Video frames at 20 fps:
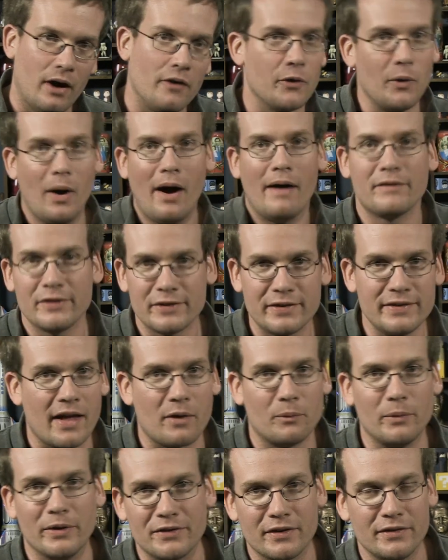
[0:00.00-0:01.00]
Although obviously
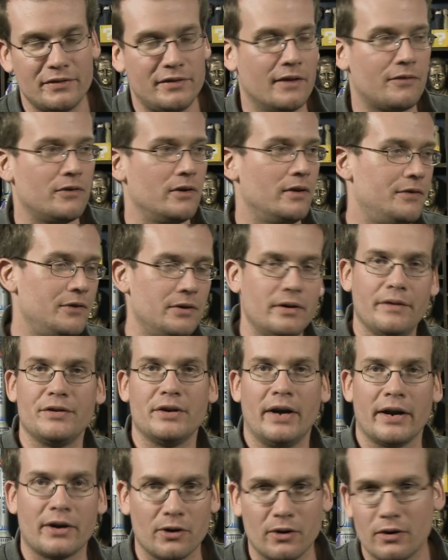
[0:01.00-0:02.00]
that risk is different if you live in
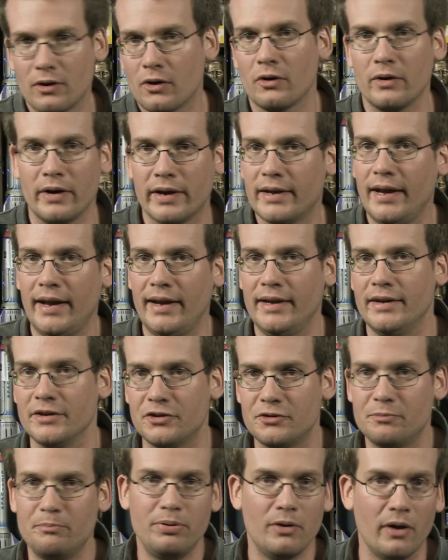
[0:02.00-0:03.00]
like a
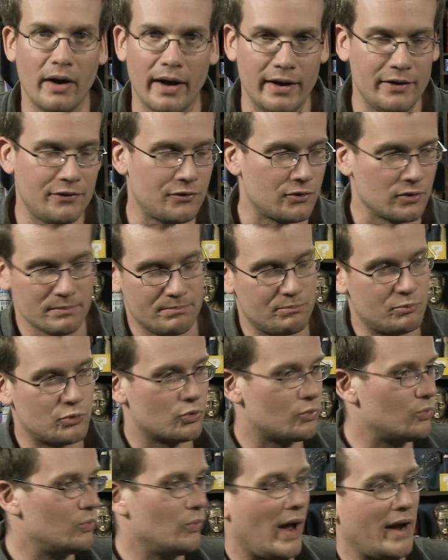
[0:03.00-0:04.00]
hurricane-ish place or
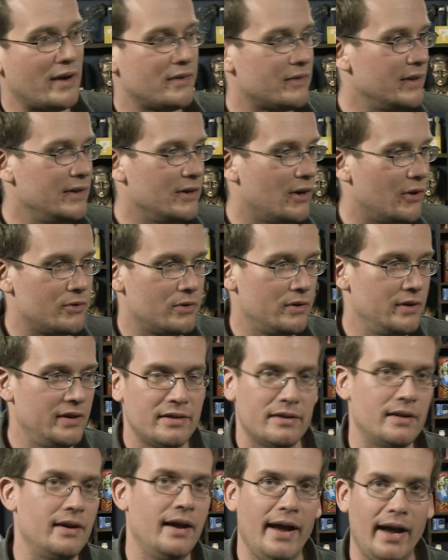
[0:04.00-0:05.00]
directly
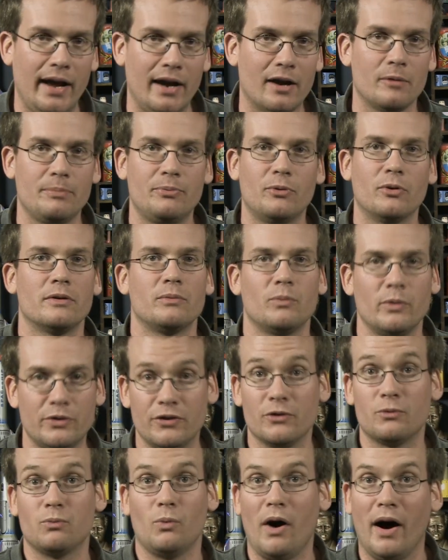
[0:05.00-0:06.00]
underneath an airport, which
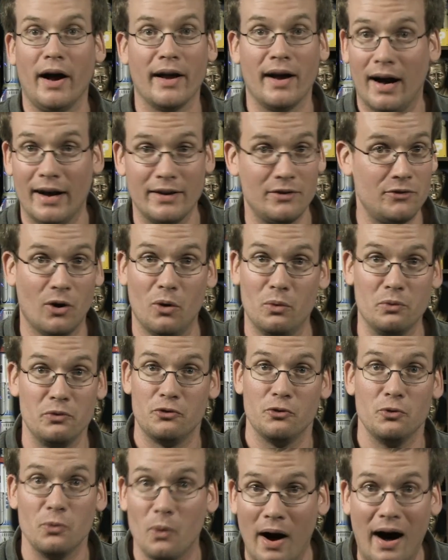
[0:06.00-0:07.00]
is why I don't
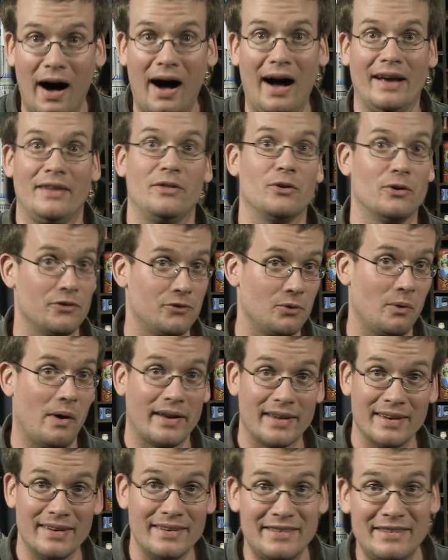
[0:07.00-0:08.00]
do either, so I
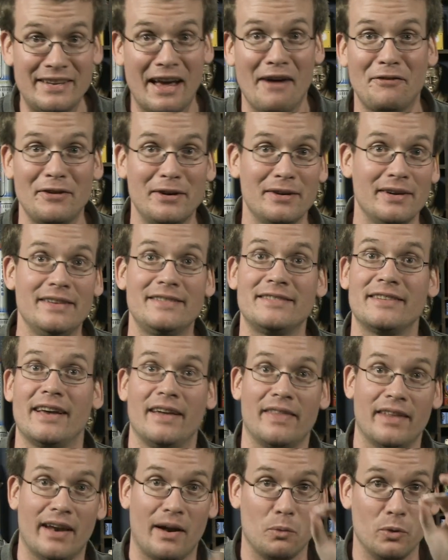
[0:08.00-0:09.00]
can definitely
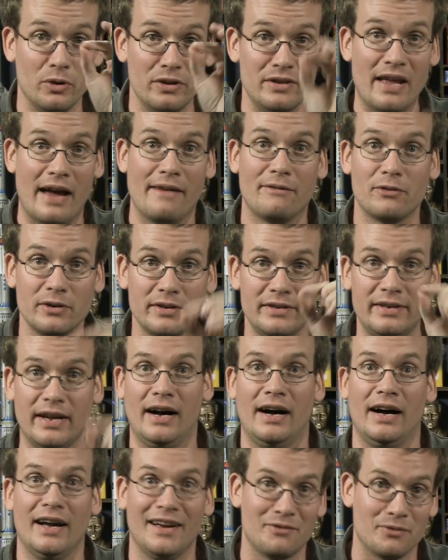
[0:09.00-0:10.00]
say that I will never
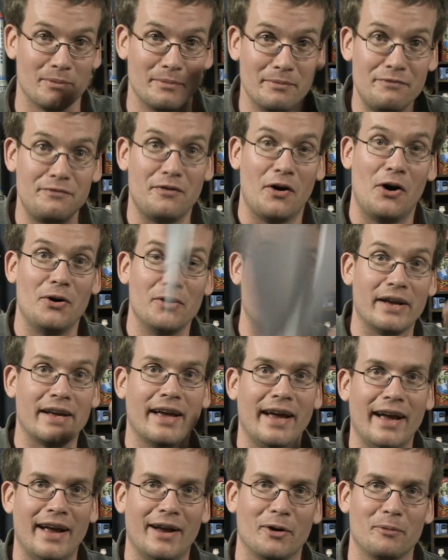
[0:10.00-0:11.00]
die from falling
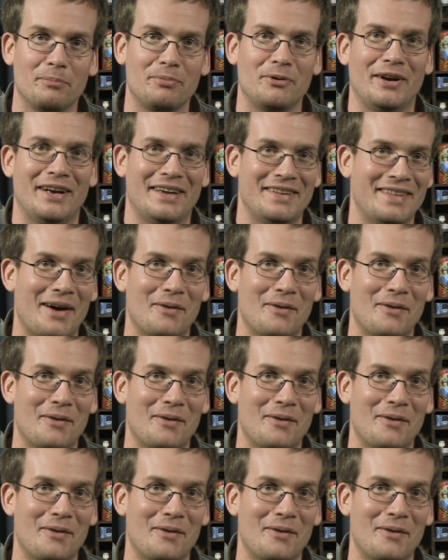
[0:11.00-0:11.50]
airplane.